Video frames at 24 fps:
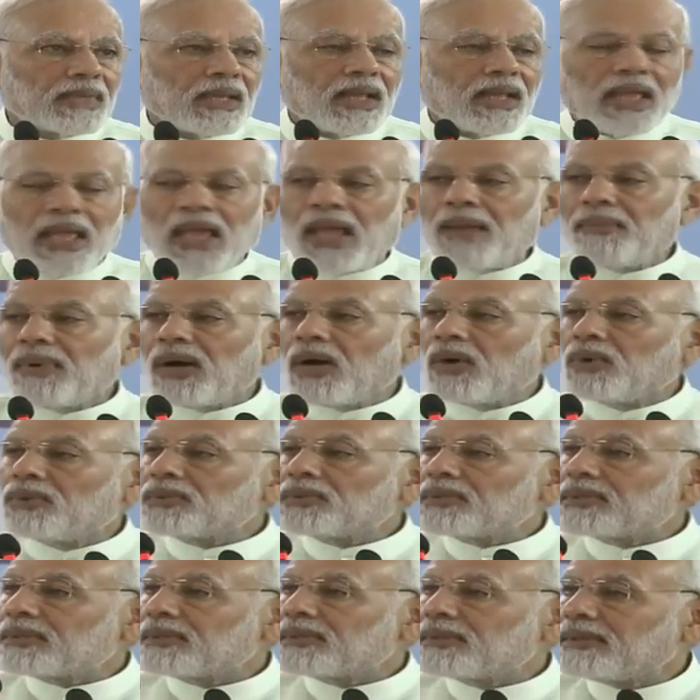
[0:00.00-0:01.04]

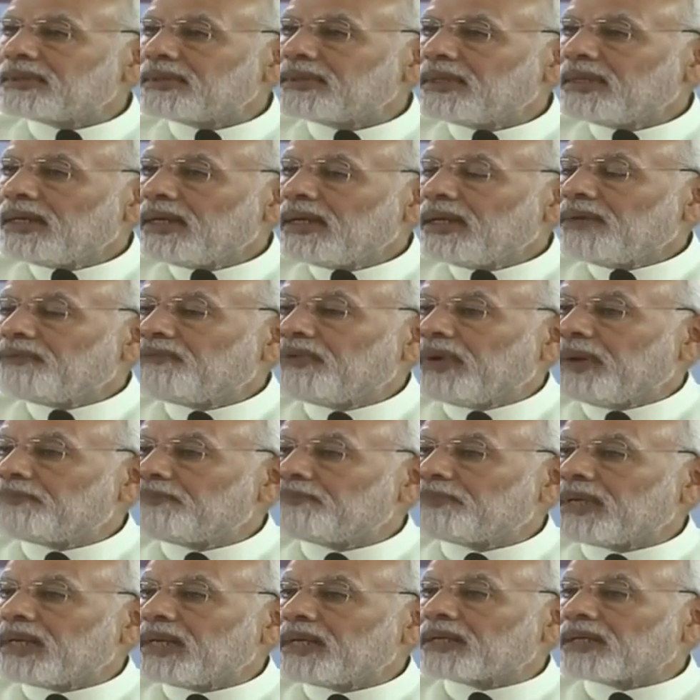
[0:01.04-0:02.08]
About
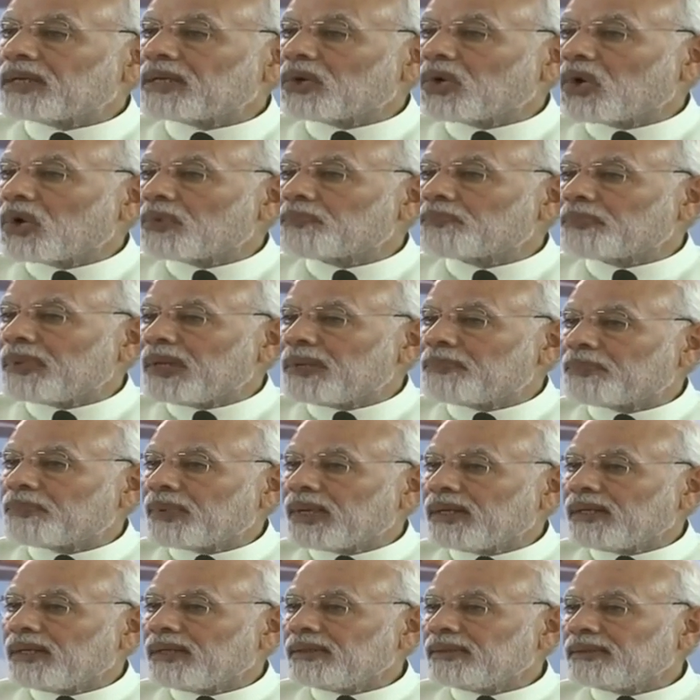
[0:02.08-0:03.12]
50 crore
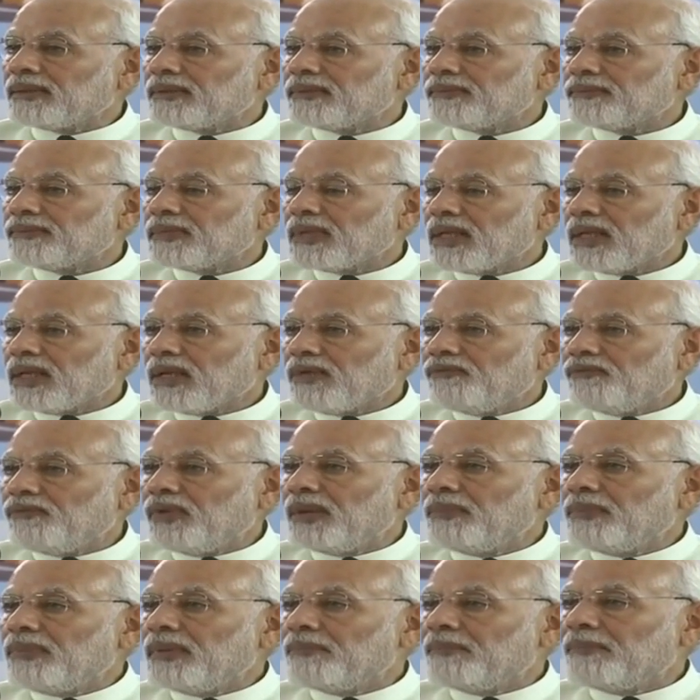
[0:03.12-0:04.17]
people
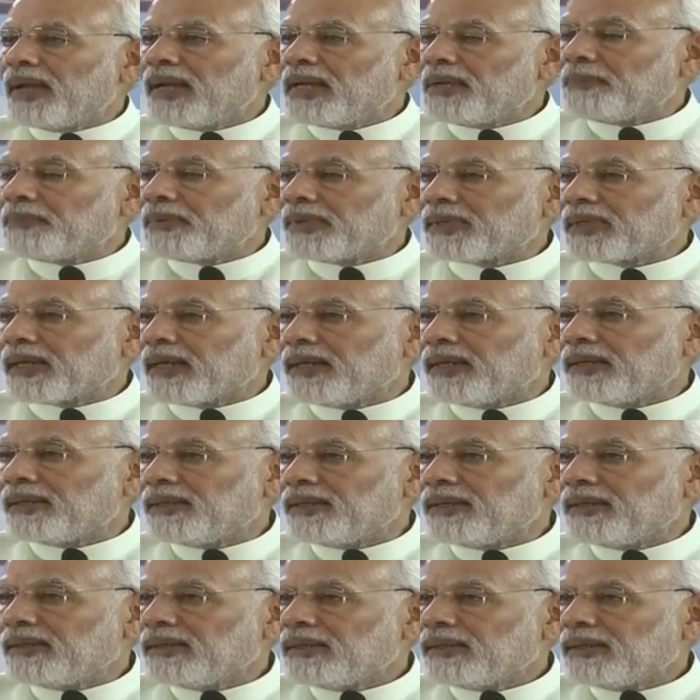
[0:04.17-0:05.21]
will be benefited
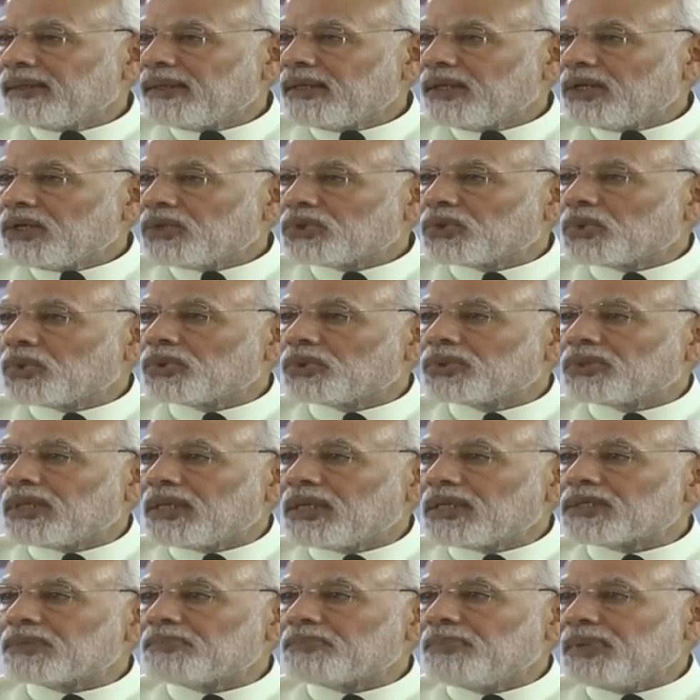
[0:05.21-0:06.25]
through
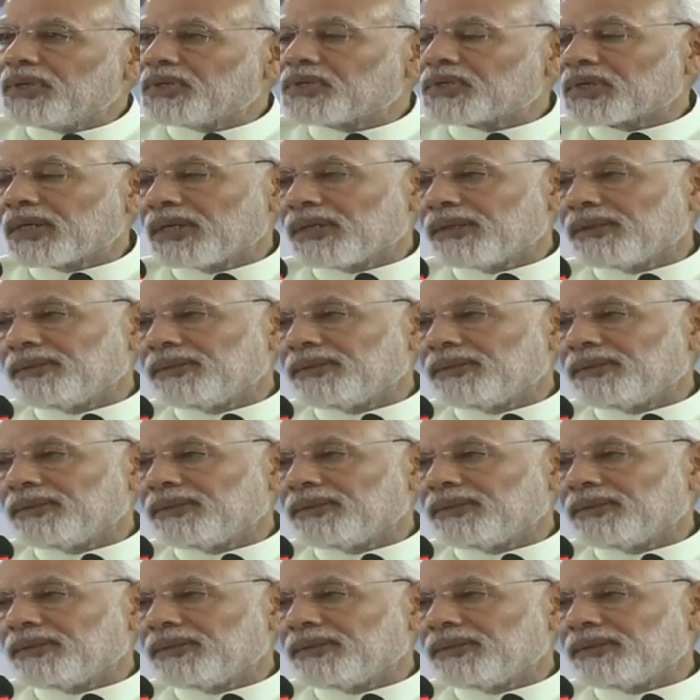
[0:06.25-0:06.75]
this mission,